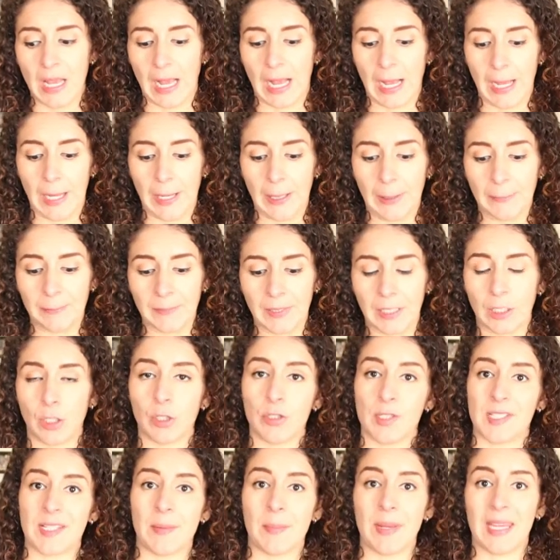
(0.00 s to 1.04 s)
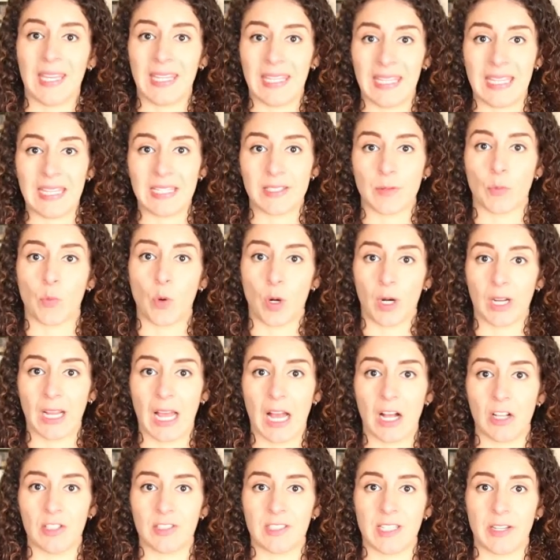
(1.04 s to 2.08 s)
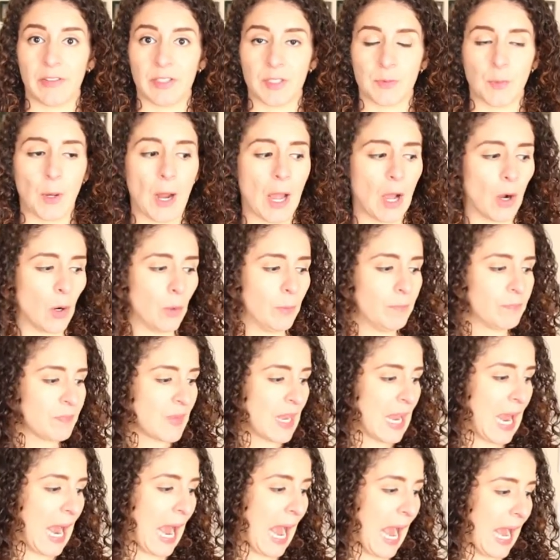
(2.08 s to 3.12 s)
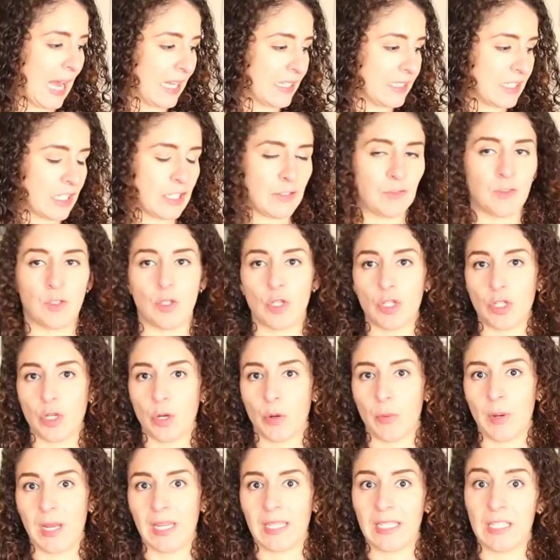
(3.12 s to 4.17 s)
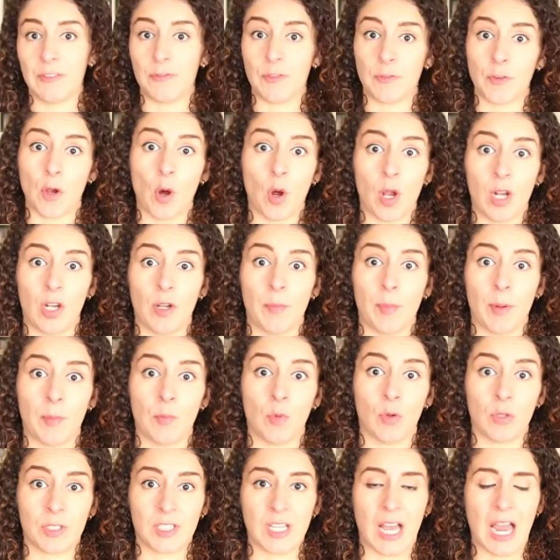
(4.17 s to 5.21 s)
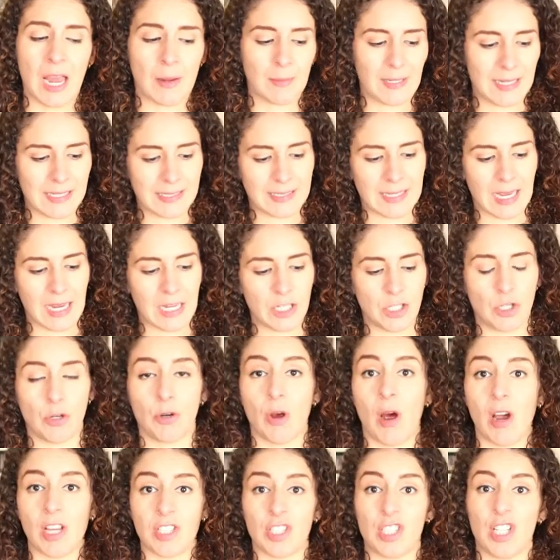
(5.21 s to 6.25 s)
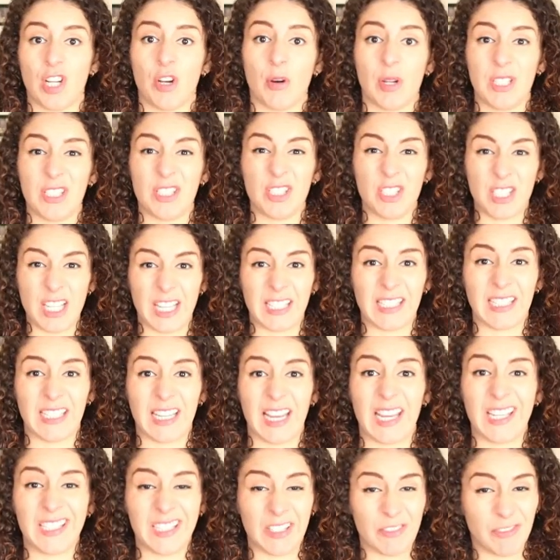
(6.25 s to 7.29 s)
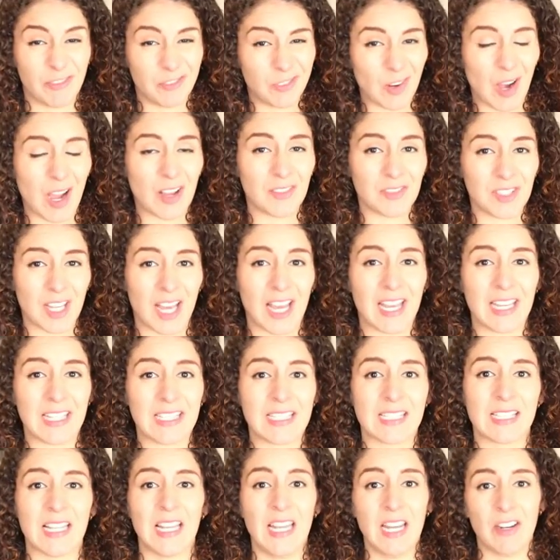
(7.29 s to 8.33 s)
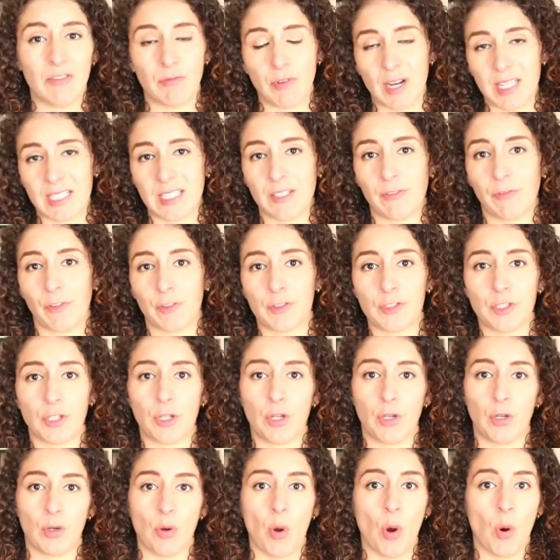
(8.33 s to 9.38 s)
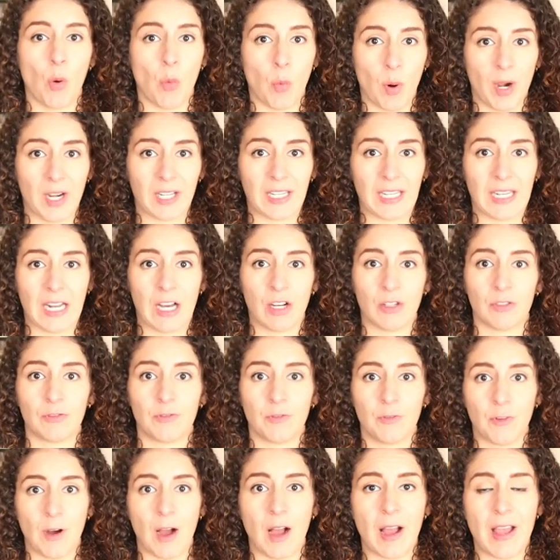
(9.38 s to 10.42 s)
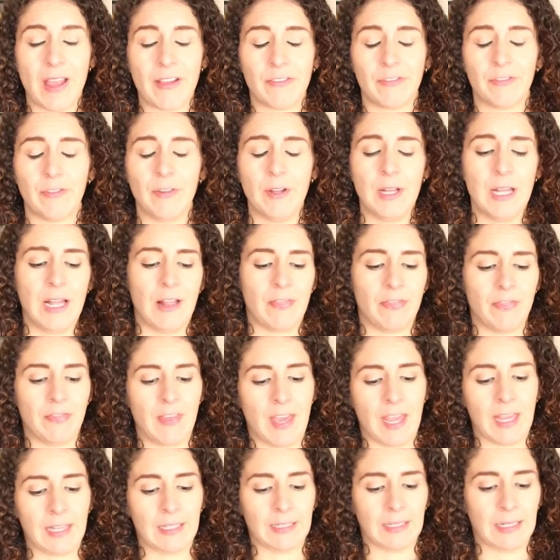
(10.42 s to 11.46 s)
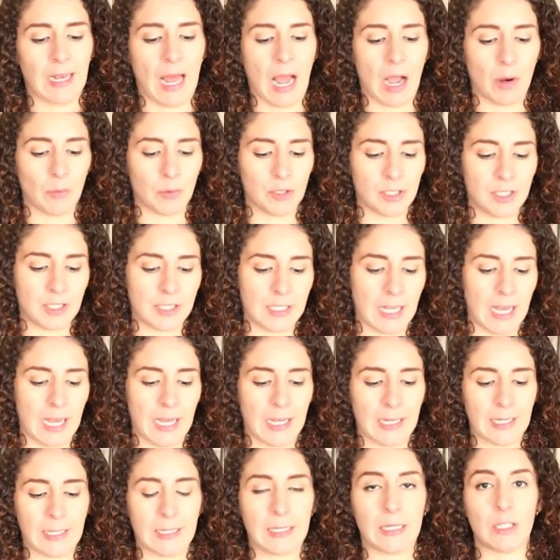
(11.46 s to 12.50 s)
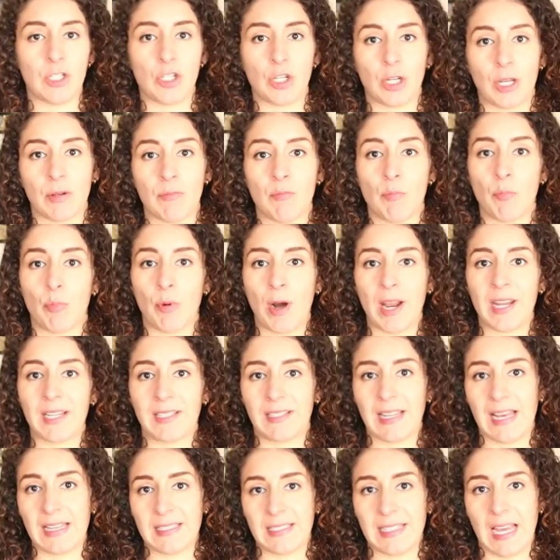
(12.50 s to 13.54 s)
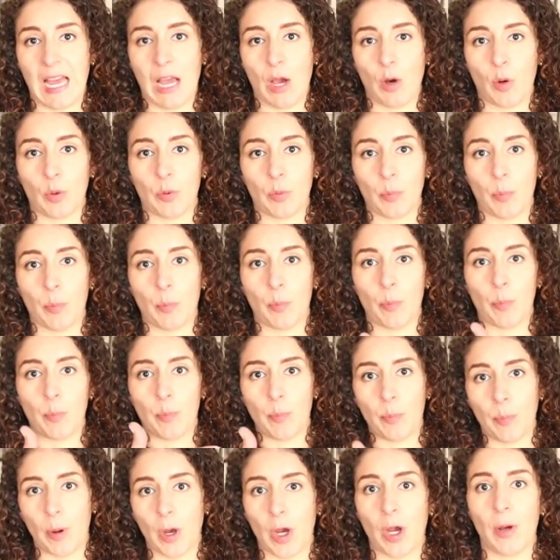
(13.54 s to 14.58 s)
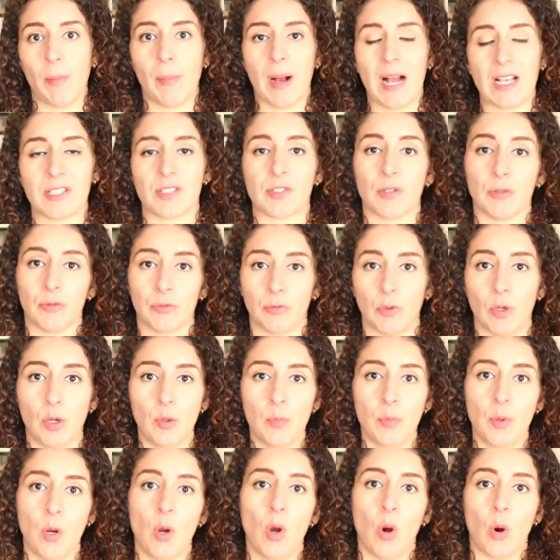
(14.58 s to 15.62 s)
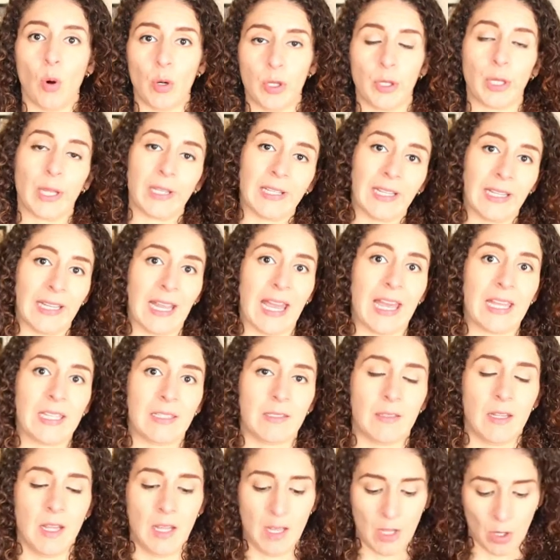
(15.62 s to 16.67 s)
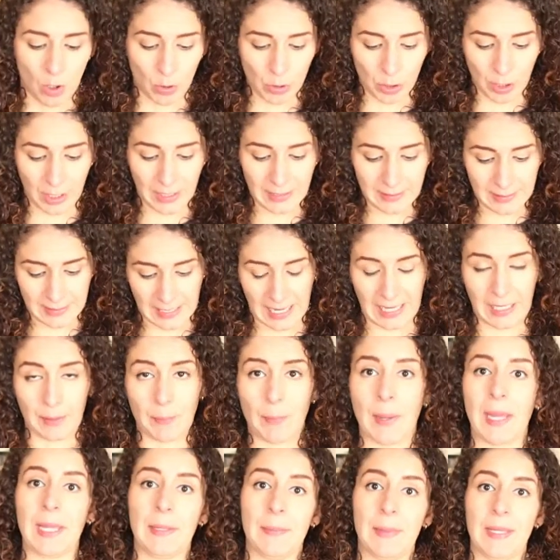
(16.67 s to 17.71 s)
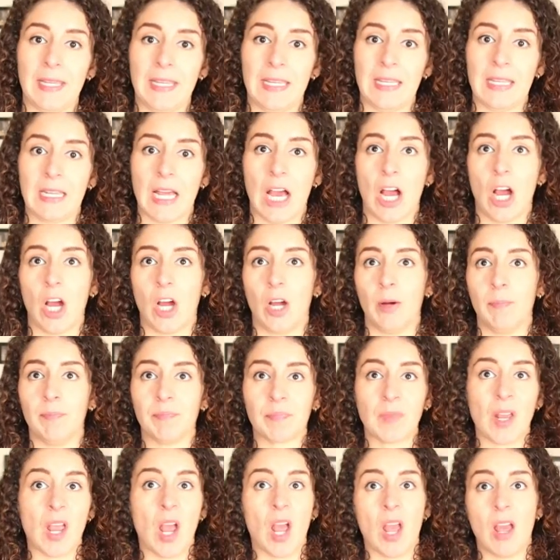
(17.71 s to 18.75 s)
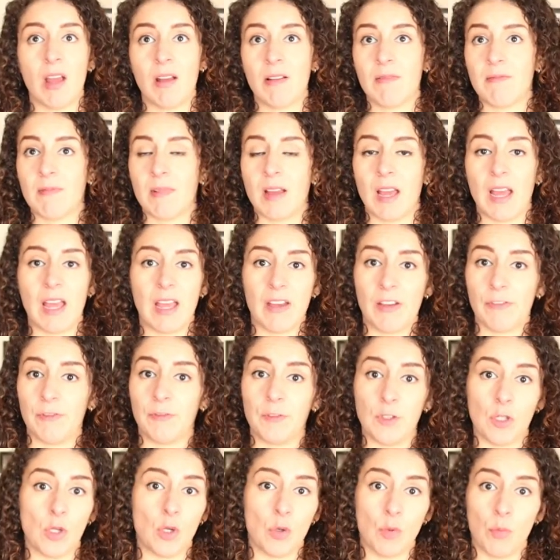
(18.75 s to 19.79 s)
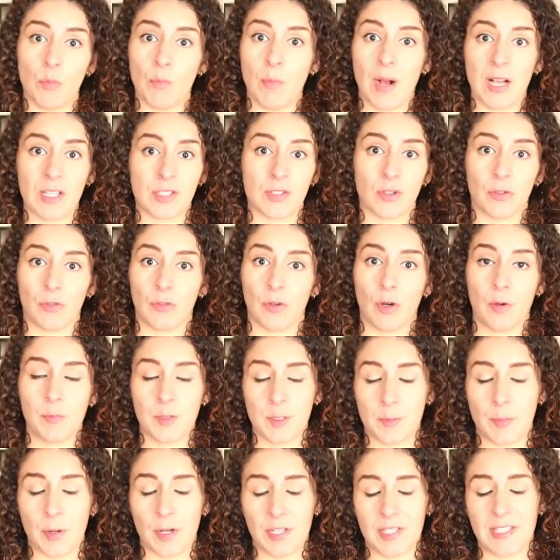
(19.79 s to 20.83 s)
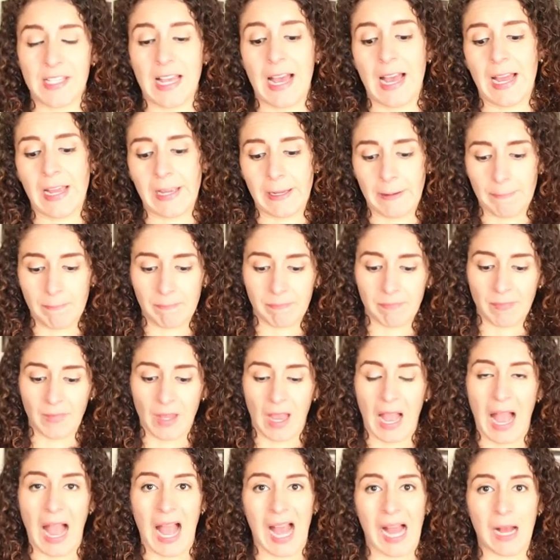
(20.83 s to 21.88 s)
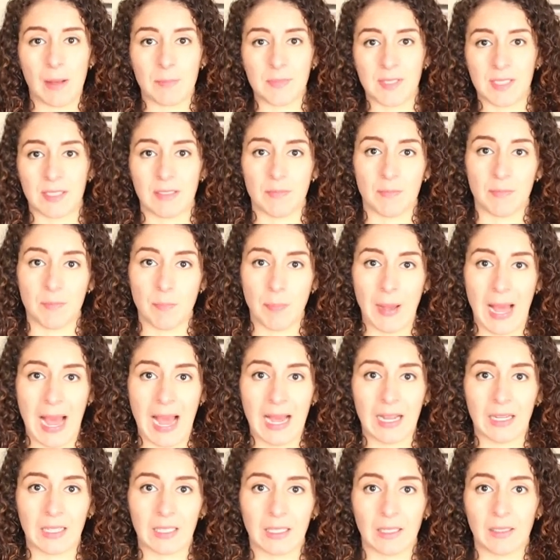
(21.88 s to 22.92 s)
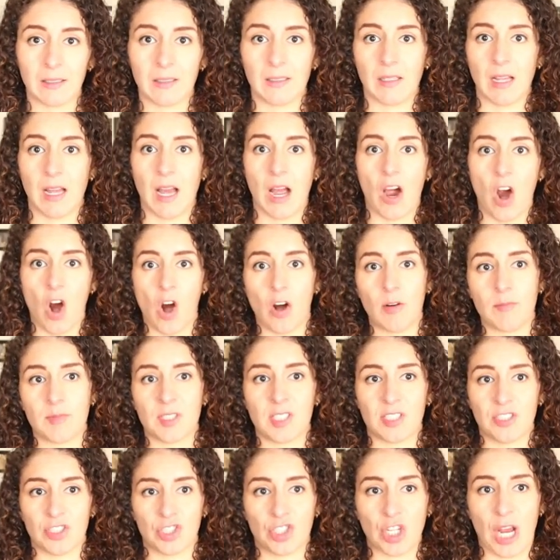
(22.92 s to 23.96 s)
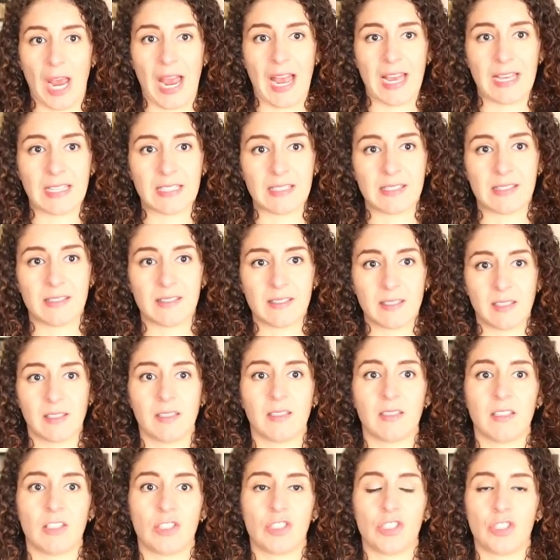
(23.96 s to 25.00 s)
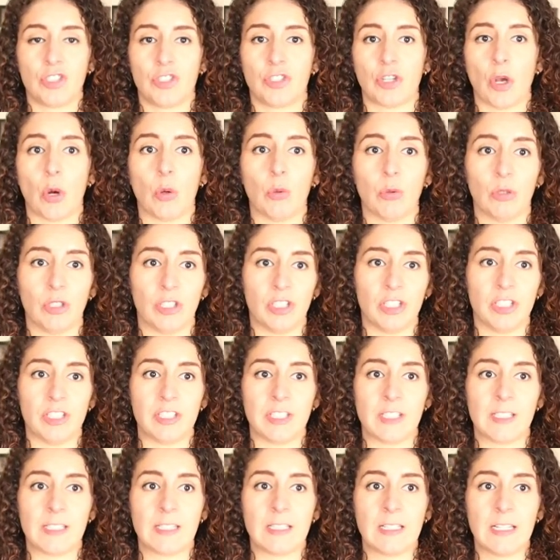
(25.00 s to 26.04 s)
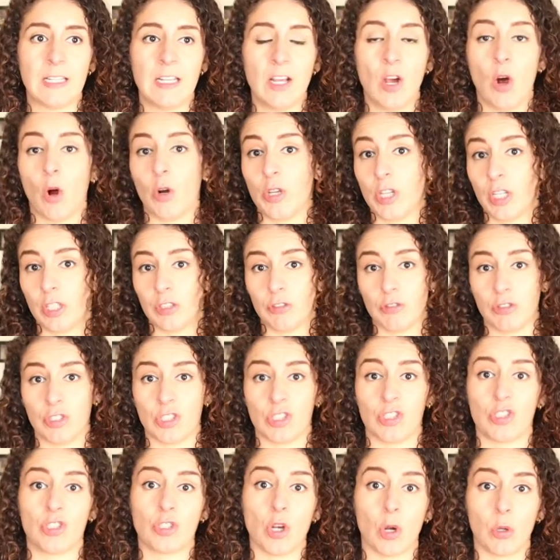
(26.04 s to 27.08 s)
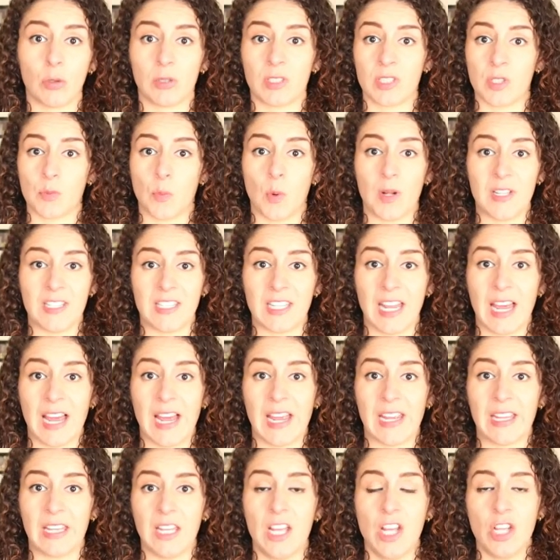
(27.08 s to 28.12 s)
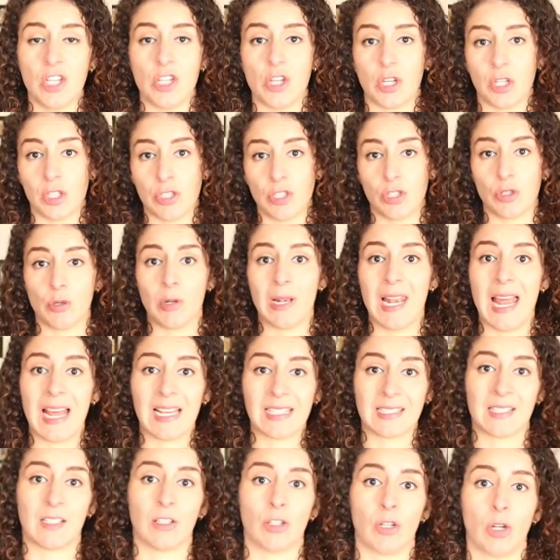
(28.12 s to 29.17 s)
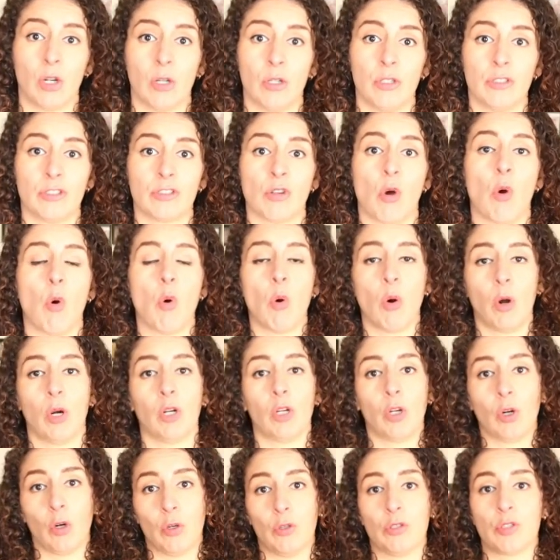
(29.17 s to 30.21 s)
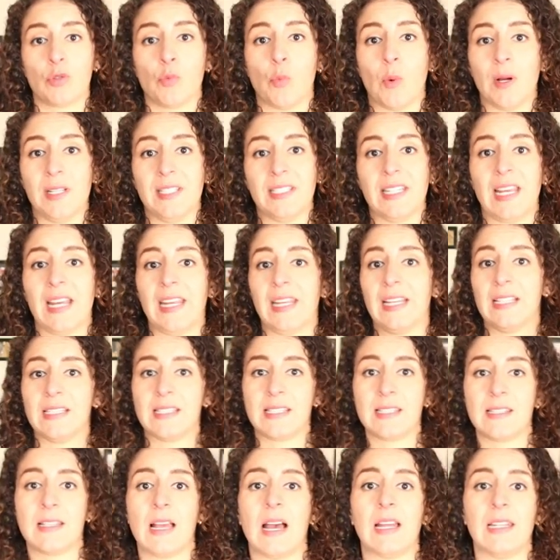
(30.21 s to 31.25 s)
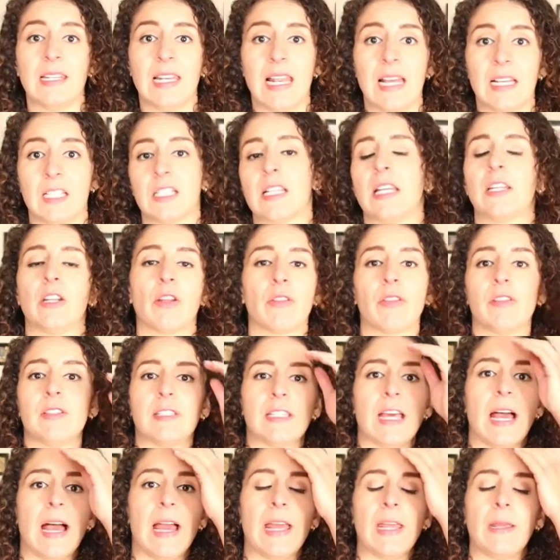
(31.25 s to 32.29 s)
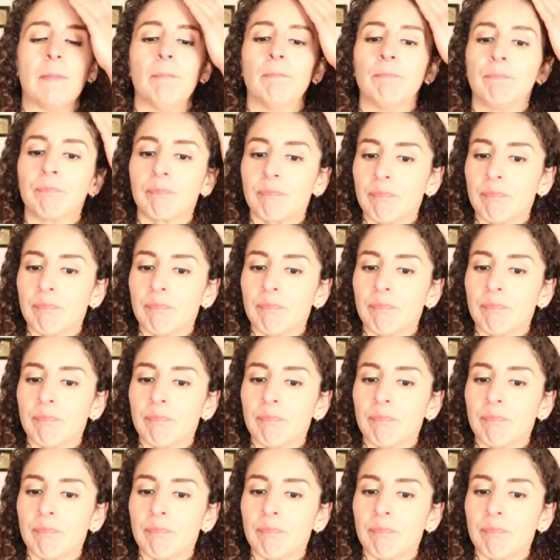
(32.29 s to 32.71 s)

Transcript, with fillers: um, include some heat workouts there as well and if you're doing if you've got a little bit more time let's say you're actually going to dedicate the five days resting for two working out five then I would say you can break that down per muscle group or you can get or you can take maybe um, a few muscle groups per se abs and back arms and chest shoulders or you can do just shoulders one day you can do legs and glutes or glutes one day and, and legs another day